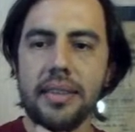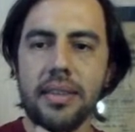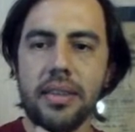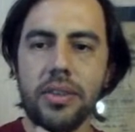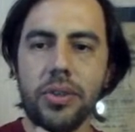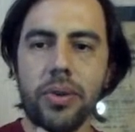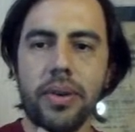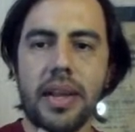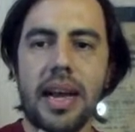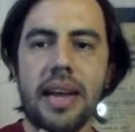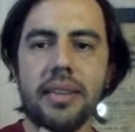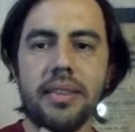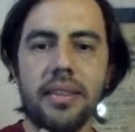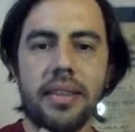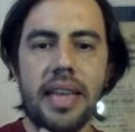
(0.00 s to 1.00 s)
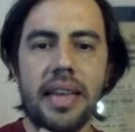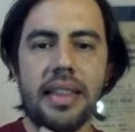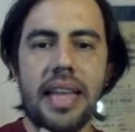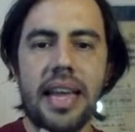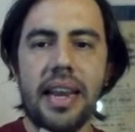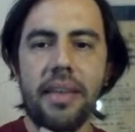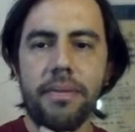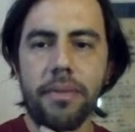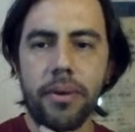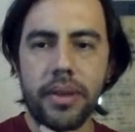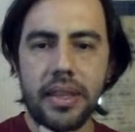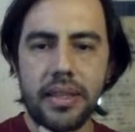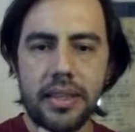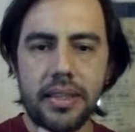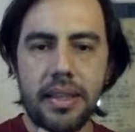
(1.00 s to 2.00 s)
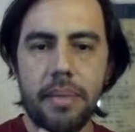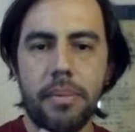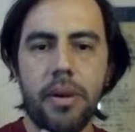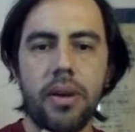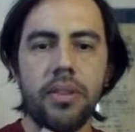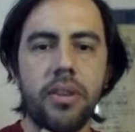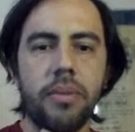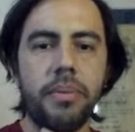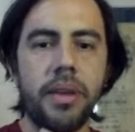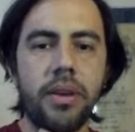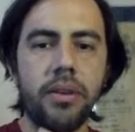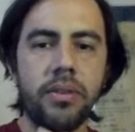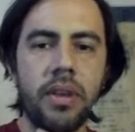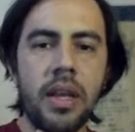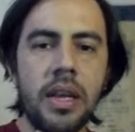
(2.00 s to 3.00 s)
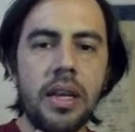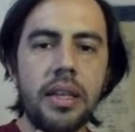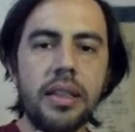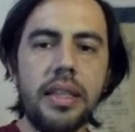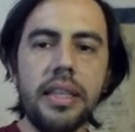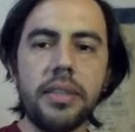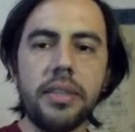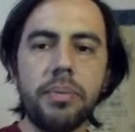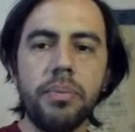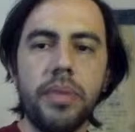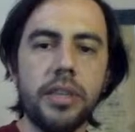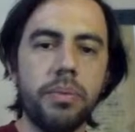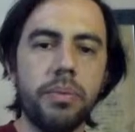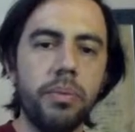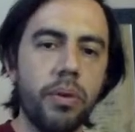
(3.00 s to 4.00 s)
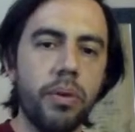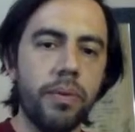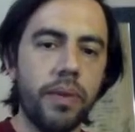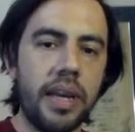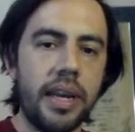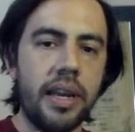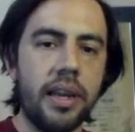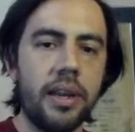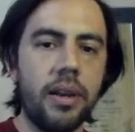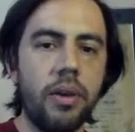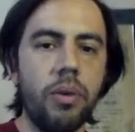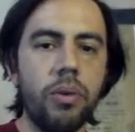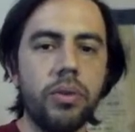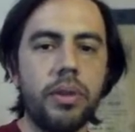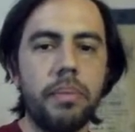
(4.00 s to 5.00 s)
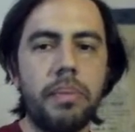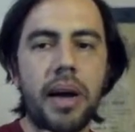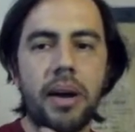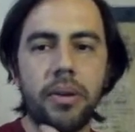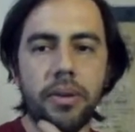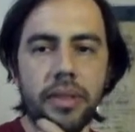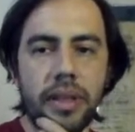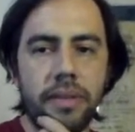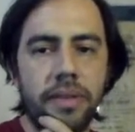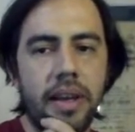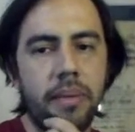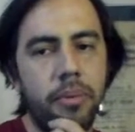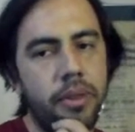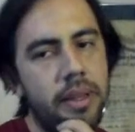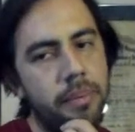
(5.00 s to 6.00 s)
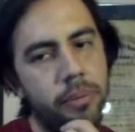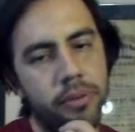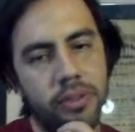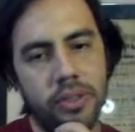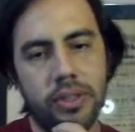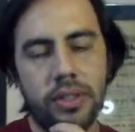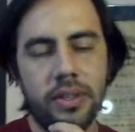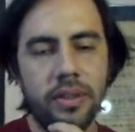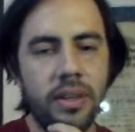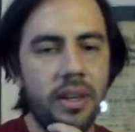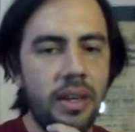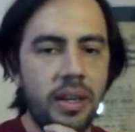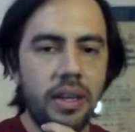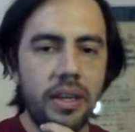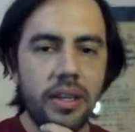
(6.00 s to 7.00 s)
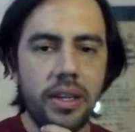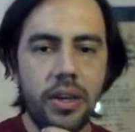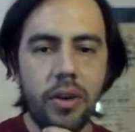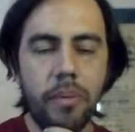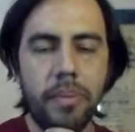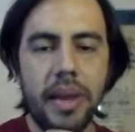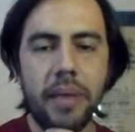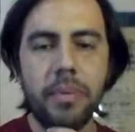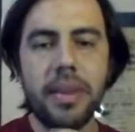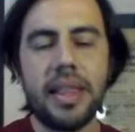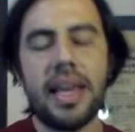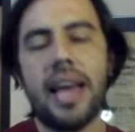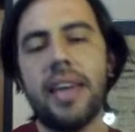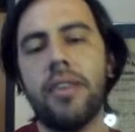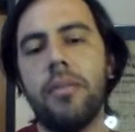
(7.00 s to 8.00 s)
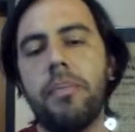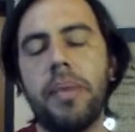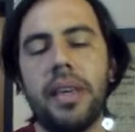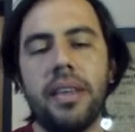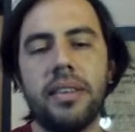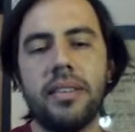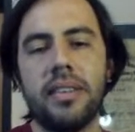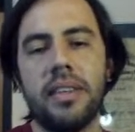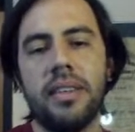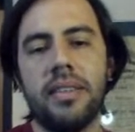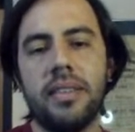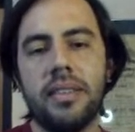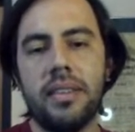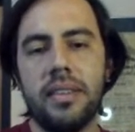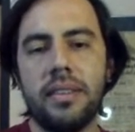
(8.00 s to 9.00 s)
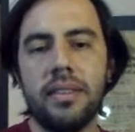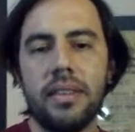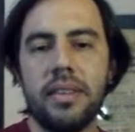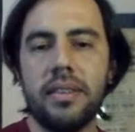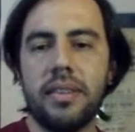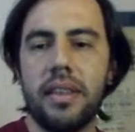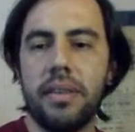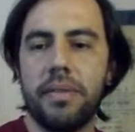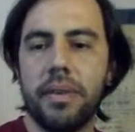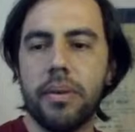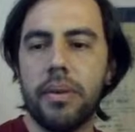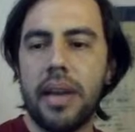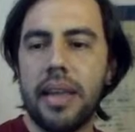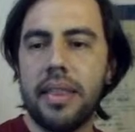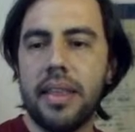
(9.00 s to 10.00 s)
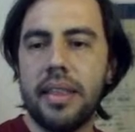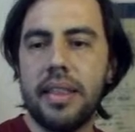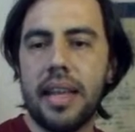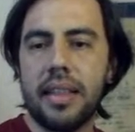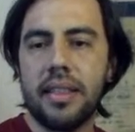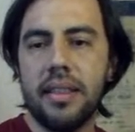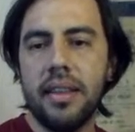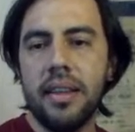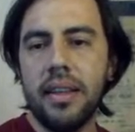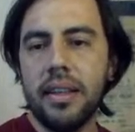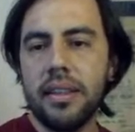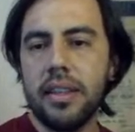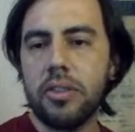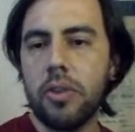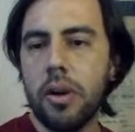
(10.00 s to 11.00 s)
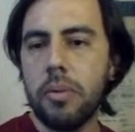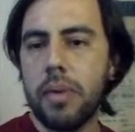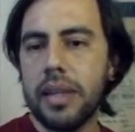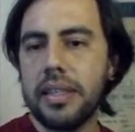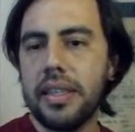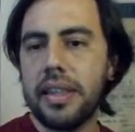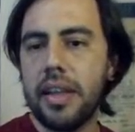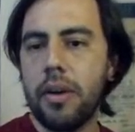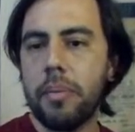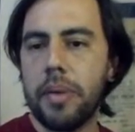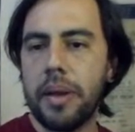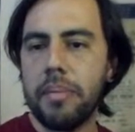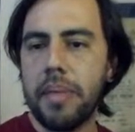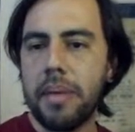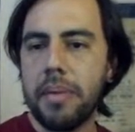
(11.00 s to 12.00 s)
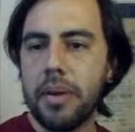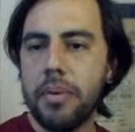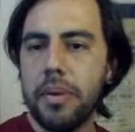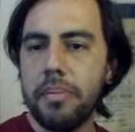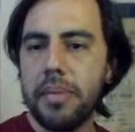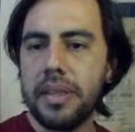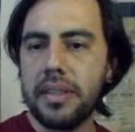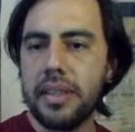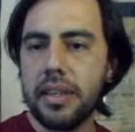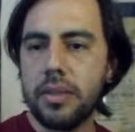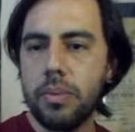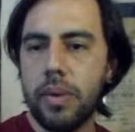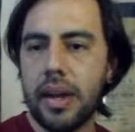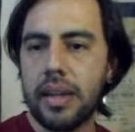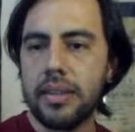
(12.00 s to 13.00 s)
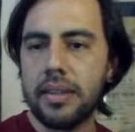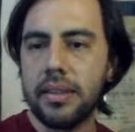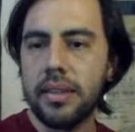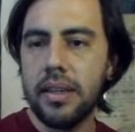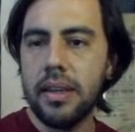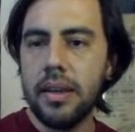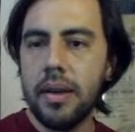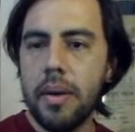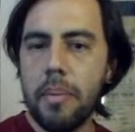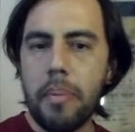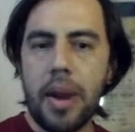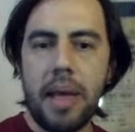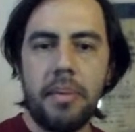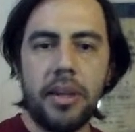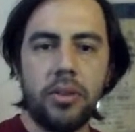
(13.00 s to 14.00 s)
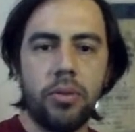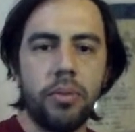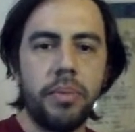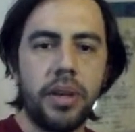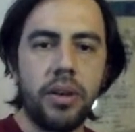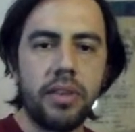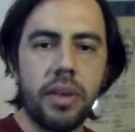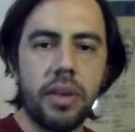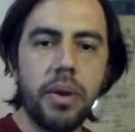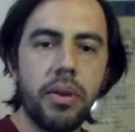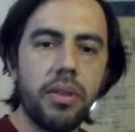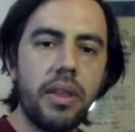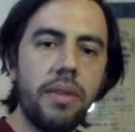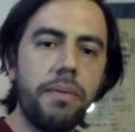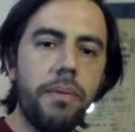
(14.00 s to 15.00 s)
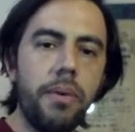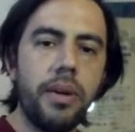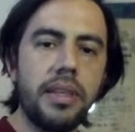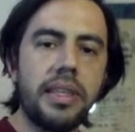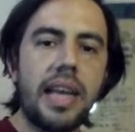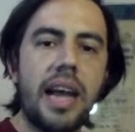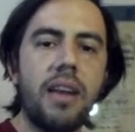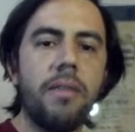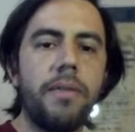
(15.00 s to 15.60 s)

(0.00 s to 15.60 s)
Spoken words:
Short castle. Yeah, knight d4. This is the blunder because this move lose the pawn on d5, but the position, play with the IQP is difficult. I think that the trouble was in the opening. Maybe queen b6 was premature because the queen on d4 is kind of